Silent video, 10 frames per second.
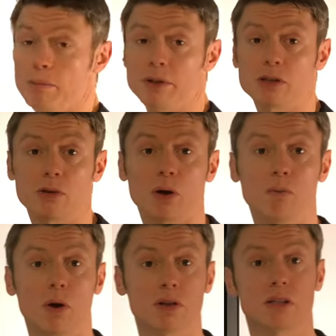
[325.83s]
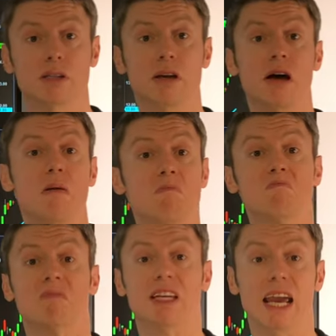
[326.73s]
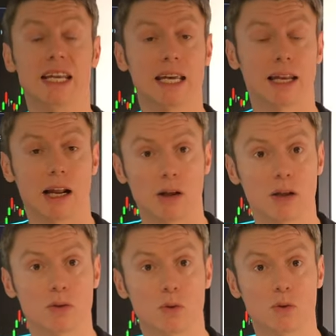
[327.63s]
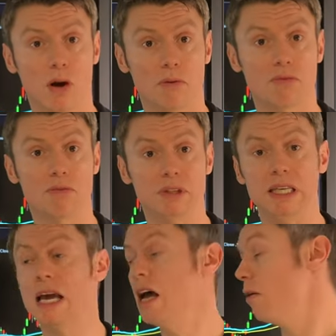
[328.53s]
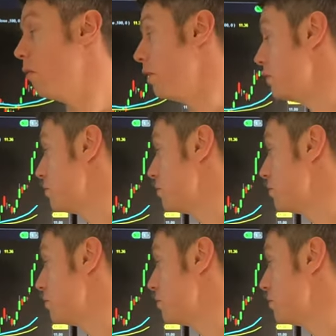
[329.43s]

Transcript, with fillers: the stock was gaining another $2.50, what is